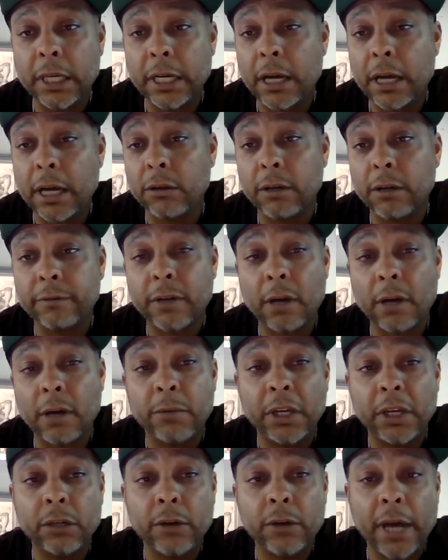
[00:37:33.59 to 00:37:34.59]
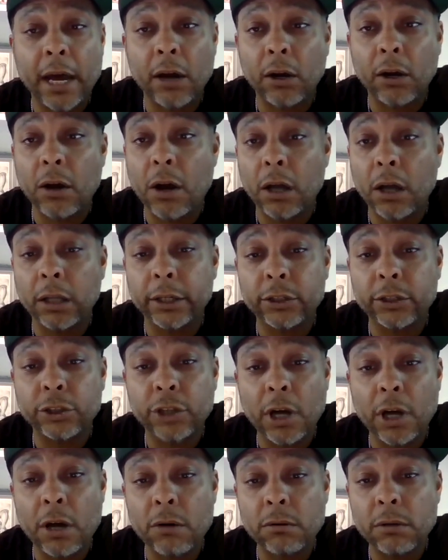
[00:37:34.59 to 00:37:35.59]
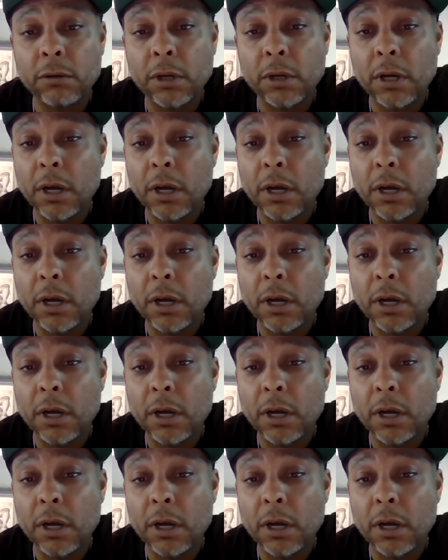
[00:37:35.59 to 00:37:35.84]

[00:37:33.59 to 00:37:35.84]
I don't know if y'all been to an Alkaholiks show,